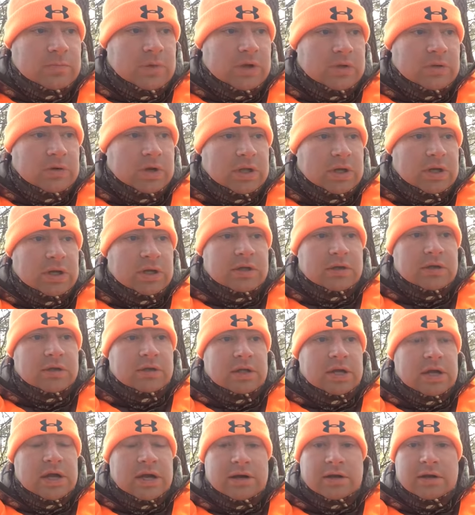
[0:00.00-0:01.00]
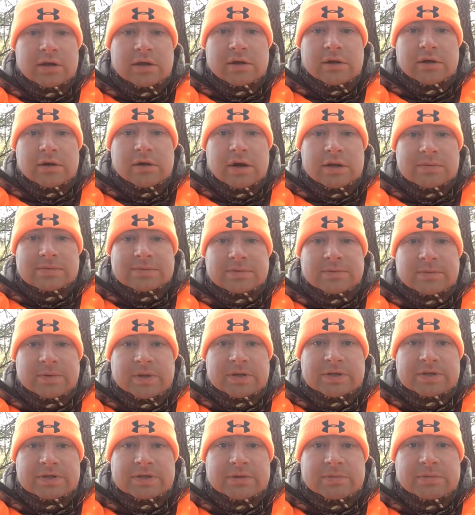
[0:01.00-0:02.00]
I'm gonna get out of here, grab some
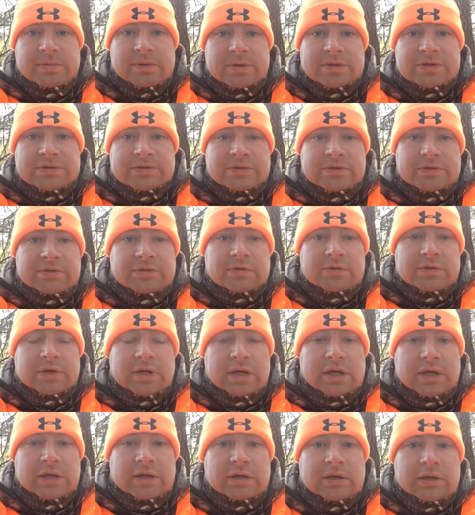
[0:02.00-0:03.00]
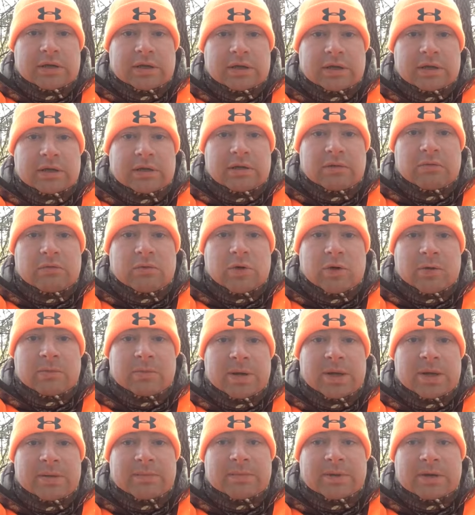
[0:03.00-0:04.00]
lunch here pretty soon, and get
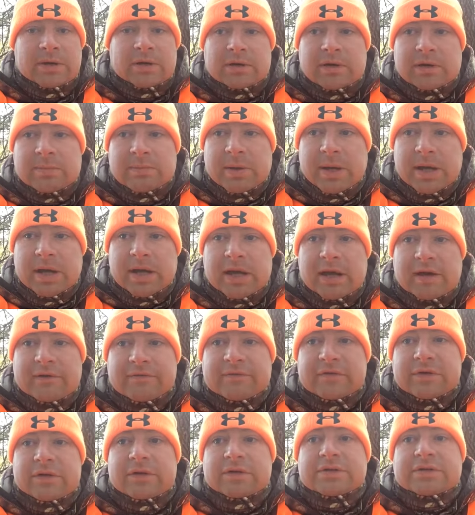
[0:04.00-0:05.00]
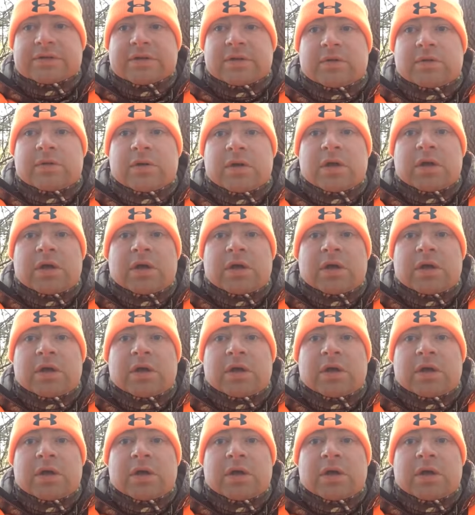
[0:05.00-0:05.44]
warmed up, and then get back after it. So